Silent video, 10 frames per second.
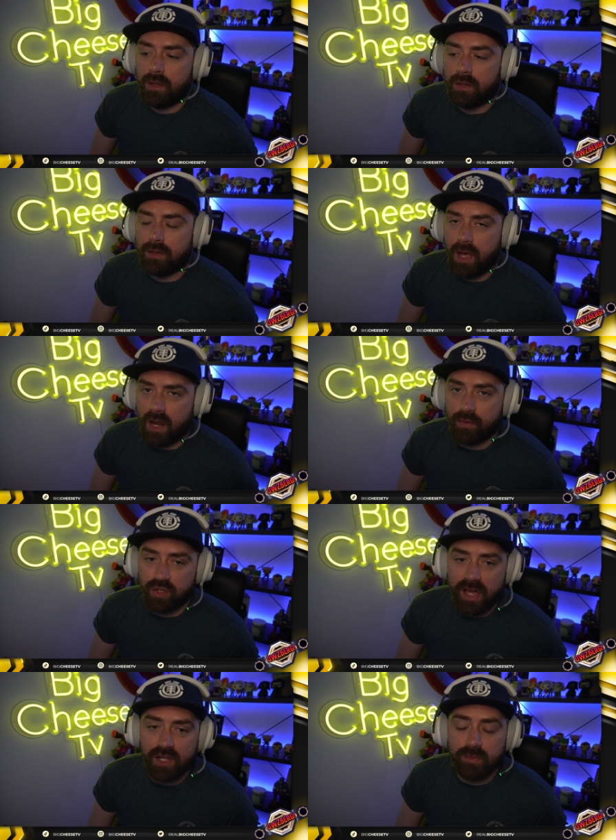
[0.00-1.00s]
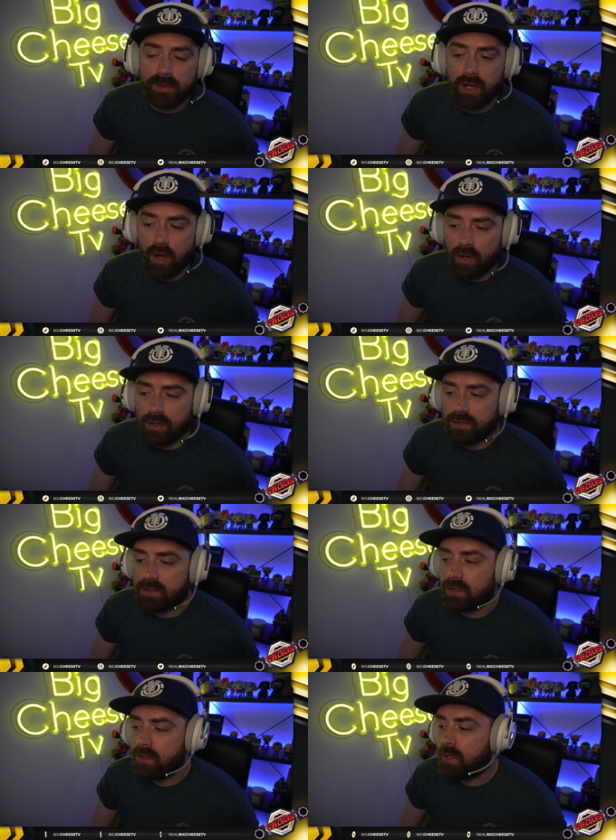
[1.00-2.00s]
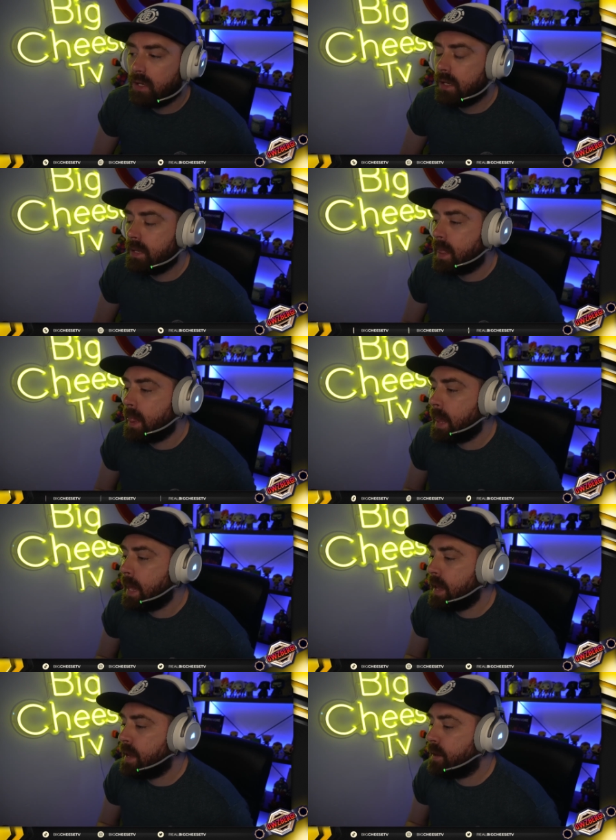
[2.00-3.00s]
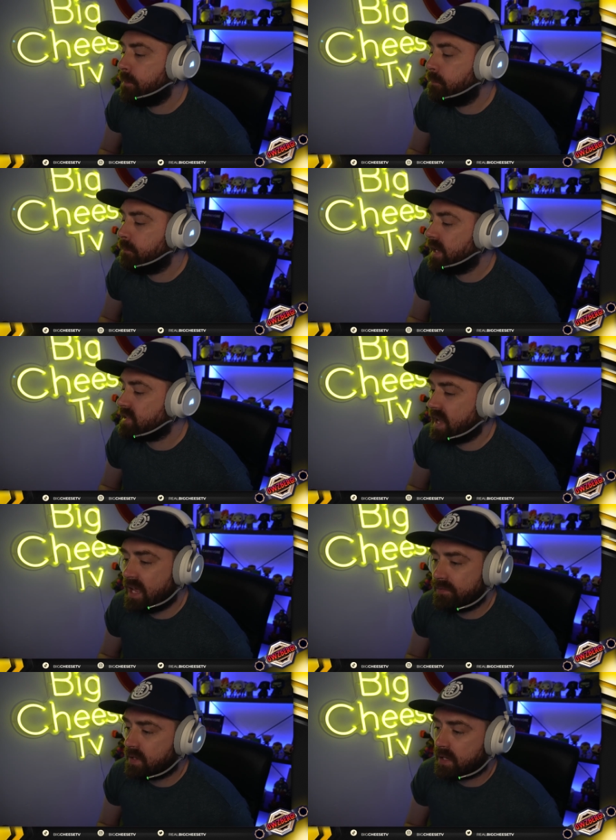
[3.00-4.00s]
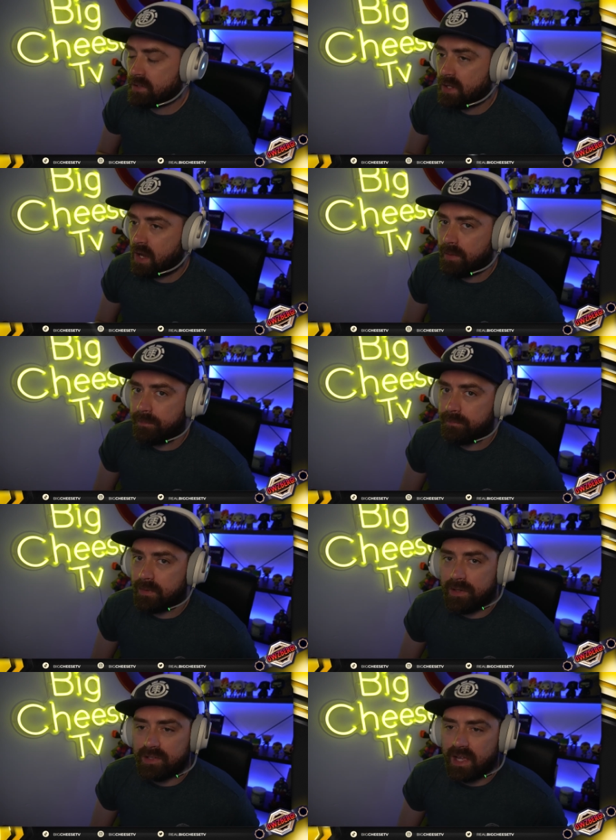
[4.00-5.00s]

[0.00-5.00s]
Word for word: carnivore challenge because um, it's a hell of a kickstart. It's a hell of